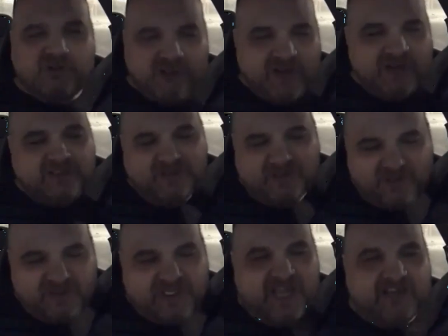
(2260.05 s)
around the circle
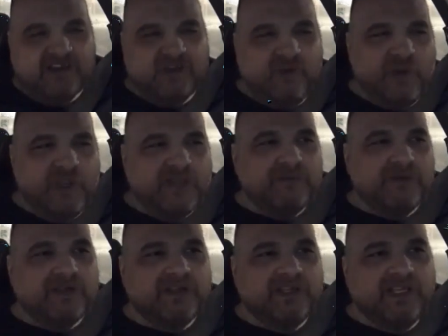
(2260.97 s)
is kind of annoying, but